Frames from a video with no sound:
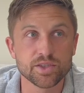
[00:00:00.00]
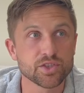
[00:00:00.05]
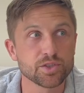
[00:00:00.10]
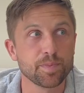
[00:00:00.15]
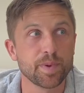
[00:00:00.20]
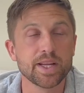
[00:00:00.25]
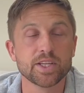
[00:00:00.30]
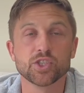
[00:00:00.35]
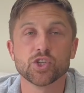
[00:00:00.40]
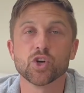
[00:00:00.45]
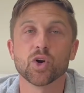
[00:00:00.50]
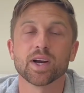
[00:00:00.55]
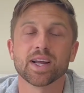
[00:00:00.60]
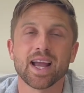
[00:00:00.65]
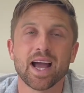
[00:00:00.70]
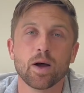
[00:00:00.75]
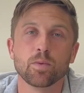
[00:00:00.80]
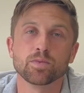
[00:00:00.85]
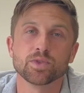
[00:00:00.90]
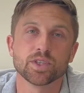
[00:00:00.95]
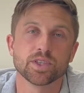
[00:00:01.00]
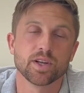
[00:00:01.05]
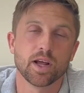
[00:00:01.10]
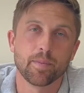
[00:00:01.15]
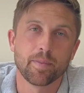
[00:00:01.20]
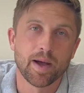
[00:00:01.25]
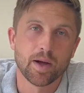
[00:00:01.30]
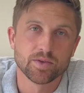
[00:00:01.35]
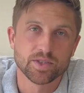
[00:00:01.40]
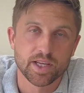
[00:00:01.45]
Speak to your accountant
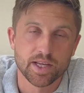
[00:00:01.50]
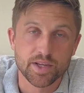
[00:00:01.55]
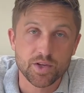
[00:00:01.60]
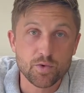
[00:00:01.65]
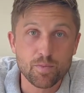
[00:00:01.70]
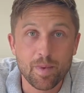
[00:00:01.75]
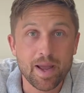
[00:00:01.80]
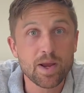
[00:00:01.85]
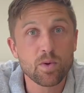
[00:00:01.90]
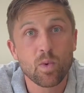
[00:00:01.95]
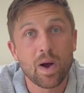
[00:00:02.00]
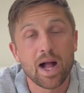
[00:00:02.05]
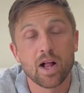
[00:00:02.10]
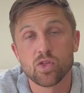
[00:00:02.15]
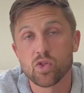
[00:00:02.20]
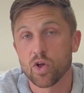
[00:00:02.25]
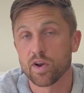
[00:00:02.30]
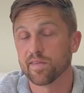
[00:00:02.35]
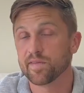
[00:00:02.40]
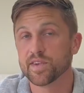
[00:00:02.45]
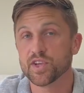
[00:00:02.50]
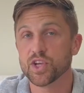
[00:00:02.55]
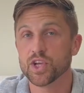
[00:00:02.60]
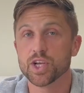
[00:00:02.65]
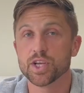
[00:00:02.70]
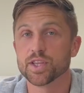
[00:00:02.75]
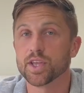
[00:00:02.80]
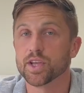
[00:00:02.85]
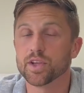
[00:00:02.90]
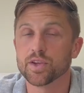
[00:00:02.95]
about it. You may well not have
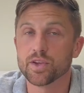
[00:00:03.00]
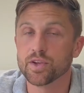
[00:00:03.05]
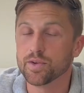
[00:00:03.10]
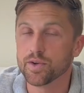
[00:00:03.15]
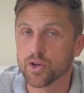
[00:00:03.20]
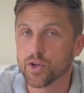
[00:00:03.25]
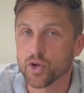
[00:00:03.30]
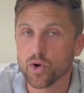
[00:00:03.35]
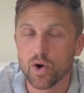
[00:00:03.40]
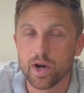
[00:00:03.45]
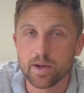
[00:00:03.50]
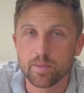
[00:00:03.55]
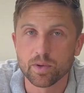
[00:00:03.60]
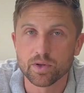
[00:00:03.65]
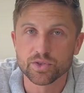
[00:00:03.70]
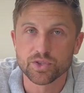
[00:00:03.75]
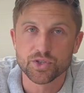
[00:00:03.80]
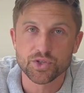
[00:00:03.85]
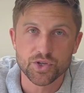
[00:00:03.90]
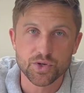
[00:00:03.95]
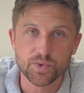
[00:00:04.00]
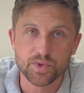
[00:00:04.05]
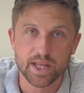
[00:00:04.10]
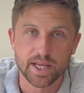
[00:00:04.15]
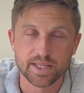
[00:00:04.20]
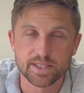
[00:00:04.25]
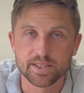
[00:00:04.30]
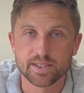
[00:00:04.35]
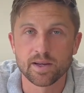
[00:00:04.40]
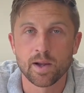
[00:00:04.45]
heard that you're able to do
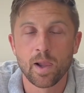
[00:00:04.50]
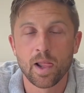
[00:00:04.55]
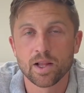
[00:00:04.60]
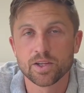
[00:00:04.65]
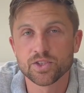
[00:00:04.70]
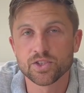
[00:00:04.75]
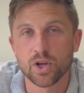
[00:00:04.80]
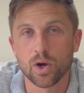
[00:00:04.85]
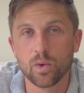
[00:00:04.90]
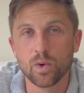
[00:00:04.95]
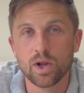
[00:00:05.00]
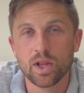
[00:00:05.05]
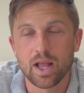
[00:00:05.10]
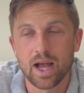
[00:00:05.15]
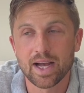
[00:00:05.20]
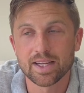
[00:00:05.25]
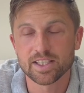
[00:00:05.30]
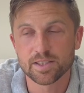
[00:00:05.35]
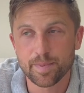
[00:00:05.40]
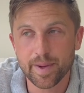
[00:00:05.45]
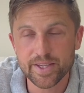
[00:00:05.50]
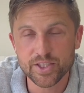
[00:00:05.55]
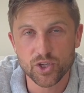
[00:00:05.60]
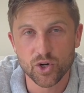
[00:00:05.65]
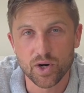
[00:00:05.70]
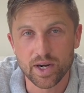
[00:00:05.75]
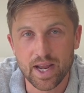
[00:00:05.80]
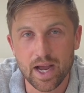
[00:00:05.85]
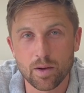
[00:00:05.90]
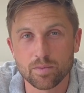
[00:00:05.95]
this. So I'd speak to
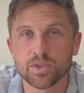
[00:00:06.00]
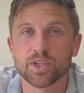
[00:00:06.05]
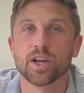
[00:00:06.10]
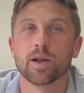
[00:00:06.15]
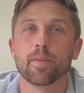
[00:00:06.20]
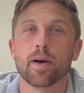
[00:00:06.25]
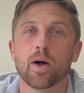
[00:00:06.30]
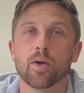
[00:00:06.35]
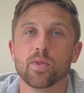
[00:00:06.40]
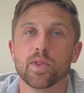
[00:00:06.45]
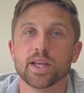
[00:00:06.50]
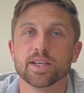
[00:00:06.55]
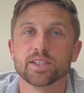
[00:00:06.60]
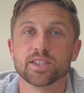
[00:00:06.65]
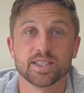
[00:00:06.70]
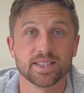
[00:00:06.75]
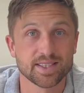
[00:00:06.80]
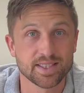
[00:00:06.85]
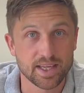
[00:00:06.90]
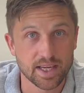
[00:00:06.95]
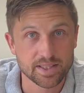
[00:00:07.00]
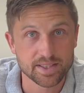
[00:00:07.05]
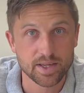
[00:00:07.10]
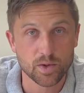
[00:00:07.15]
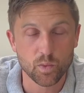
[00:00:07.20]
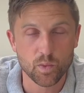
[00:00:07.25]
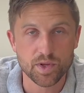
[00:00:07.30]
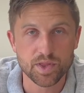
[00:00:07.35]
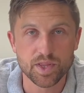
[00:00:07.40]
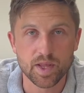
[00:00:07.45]
your accountant about this, discuss
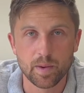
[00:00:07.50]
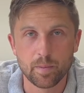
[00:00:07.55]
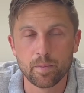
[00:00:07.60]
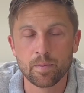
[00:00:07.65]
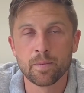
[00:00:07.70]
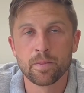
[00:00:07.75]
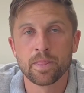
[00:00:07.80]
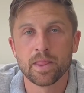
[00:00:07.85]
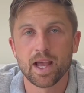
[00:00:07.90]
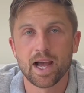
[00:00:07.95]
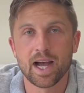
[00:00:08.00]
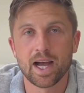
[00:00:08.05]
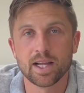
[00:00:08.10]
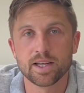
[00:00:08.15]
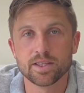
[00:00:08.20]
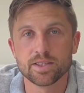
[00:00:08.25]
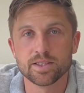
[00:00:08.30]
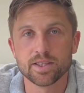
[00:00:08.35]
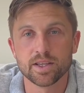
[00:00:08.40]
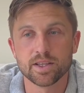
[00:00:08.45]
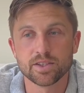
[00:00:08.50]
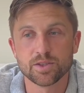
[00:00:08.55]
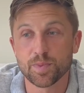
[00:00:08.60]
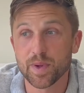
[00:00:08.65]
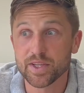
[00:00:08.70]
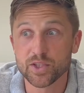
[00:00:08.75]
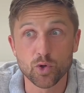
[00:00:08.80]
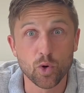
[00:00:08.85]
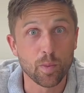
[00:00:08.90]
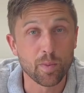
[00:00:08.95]
it with them, and
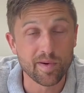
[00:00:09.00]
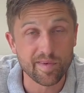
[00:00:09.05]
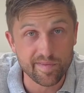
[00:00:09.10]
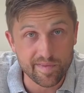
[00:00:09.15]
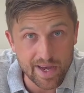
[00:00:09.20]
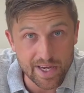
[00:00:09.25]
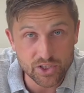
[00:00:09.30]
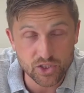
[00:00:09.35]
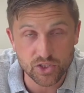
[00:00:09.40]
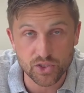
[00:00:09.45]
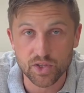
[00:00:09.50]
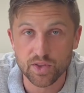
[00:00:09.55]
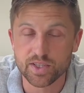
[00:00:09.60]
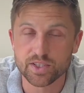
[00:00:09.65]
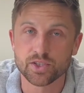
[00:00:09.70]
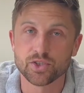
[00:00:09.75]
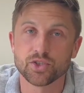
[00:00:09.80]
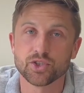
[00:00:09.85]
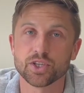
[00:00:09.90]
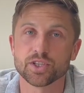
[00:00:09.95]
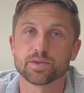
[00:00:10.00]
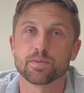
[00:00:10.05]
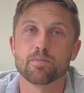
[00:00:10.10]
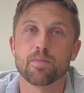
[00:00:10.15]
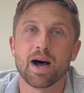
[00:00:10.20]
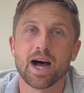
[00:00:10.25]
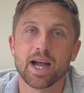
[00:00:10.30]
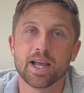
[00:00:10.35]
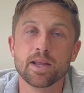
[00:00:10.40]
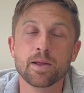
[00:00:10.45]
speak to a professional. This is just
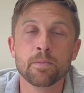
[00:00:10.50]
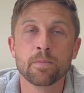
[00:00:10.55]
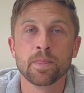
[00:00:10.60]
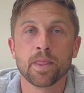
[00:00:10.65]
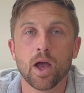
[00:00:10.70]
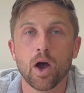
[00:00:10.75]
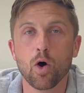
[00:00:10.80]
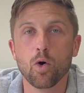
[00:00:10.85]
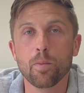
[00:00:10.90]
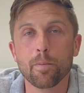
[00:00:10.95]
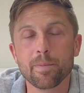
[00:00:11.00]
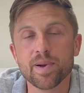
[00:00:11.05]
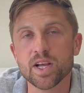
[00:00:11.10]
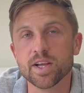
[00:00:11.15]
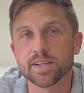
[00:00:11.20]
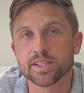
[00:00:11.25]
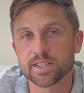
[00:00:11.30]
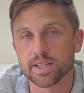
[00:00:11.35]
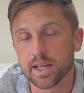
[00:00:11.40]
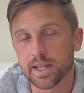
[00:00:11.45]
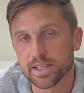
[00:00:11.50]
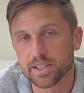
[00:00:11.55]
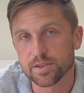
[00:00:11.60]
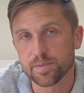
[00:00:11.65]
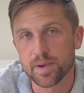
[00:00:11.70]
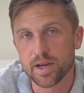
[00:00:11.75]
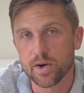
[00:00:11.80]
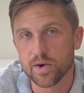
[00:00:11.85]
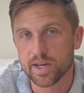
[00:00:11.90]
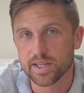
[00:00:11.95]
my own personal
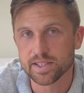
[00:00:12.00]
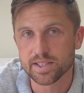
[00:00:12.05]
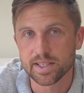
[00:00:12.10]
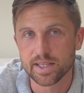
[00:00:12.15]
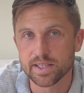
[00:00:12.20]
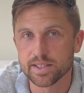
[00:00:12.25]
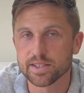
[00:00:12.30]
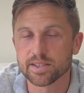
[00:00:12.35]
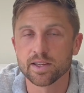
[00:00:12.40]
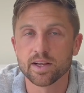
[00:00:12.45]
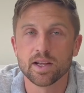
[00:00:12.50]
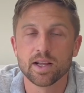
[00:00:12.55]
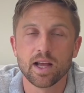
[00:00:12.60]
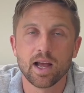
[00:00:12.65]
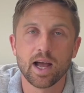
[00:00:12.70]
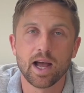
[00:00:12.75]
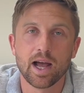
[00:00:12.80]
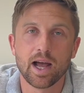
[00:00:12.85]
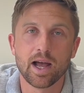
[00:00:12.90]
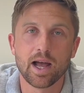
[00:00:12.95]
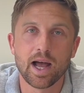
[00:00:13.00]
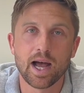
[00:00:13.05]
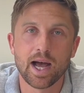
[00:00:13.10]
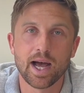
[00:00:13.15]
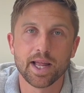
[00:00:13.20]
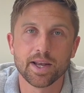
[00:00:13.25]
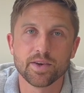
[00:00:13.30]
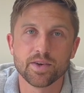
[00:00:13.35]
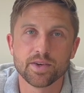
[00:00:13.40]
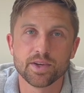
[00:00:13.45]
experiences.
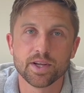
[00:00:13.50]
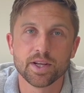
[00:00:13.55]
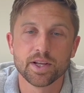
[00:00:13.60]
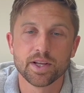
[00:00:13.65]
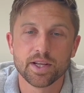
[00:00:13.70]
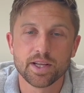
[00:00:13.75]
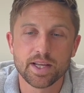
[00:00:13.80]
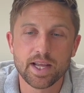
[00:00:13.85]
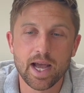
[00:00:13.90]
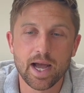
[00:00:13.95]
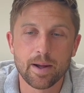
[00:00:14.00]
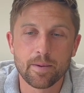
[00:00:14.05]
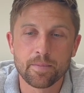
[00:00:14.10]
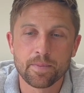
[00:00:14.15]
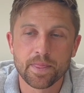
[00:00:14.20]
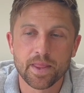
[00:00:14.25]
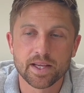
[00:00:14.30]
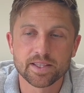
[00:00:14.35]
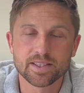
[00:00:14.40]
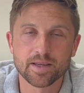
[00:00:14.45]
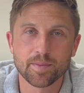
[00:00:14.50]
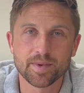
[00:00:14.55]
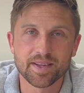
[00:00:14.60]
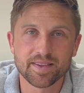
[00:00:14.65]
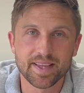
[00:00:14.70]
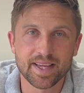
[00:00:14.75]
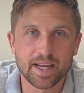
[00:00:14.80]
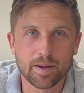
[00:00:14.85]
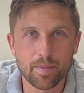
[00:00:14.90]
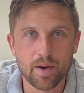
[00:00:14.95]
And yeah, something to
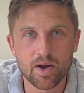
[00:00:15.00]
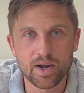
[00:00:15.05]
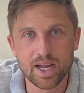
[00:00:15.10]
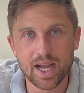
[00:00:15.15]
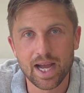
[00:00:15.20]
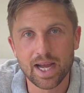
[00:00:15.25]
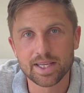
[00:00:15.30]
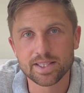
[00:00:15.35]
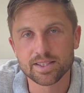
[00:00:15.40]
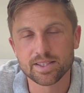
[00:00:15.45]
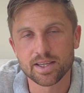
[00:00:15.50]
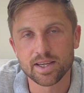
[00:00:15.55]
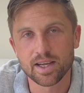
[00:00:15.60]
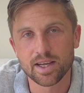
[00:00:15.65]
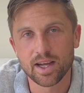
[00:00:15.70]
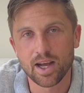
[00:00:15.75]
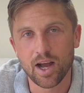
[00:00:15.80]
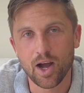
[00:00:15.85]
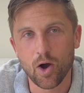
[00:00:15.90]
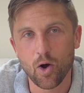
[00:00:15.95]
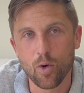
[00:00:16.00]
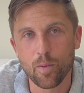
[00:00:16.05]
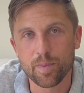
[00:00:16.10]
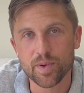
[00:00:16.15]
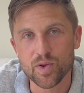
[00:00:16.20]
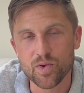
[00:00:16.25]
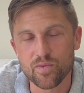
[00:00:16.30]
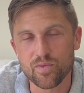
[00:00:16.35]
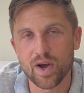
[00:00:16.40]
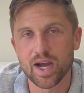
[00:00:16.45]
think about, guys. I hope
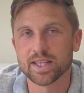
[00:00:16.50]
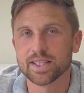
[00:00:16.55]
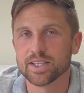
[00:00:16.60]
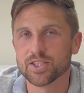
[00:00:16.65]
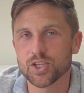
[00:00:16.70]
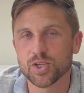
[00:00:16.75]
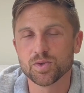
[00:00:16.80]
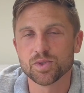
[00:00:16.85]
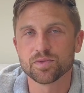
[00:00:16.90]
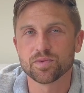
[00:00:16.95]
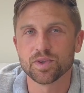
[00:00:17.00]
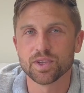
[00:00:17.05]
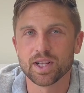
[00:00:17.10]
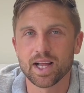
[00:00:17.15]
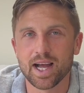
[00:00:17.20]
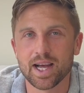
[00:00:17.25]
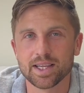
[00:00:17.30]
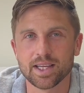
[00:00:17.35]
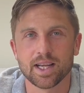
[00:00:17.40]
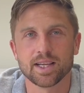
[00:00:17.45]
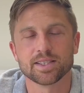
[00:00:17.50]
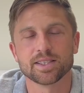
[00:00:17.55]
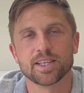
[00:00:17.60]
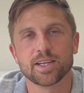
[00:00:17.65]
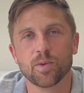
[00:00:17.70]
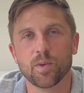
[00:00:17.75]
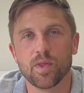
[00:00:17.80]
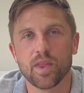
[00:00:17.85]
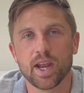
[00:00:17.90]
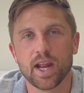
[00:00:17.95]
you find this useful, and I'll see
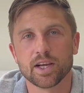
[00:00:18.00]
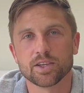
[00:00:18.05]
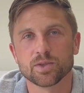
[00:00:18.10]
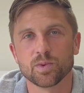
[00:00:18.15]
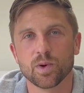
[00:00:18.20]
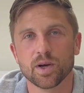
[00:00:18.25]
you in the next one.